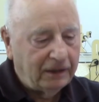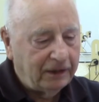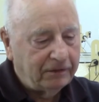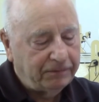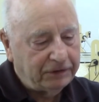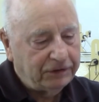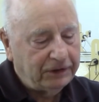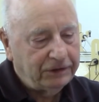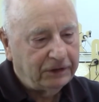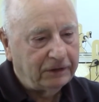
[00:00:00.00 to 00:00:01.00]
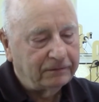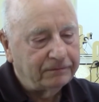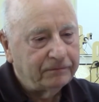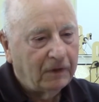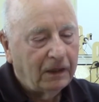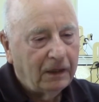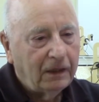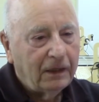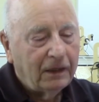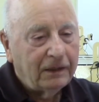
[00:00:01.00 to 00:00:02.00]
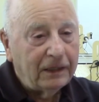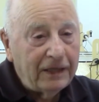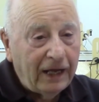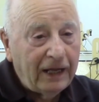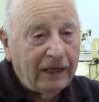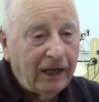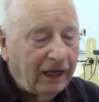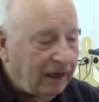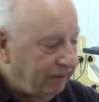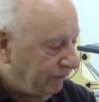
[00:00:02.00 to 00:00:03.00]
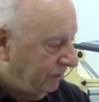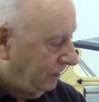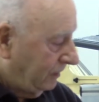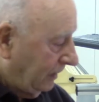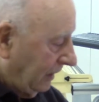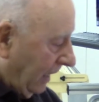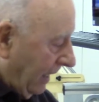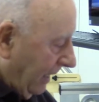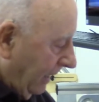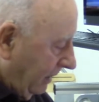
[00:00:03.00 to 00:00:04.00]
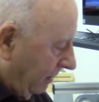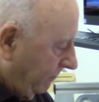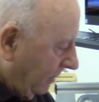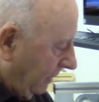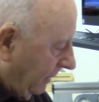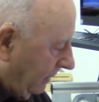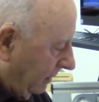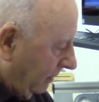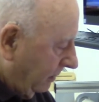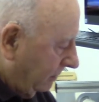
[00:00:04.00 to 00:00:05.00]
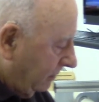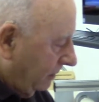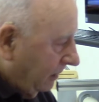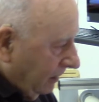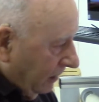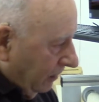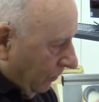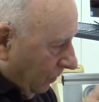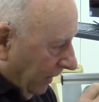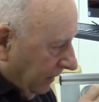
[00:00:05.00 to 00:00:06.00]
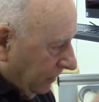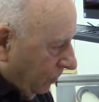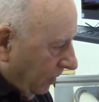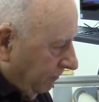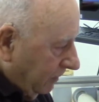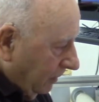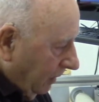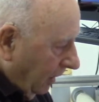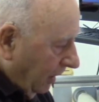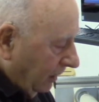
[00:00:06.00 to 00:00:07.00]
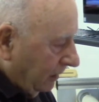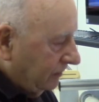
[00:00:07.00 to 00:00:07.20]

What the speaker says: it in position, did not have the eye of the needle right at 12 o'clock,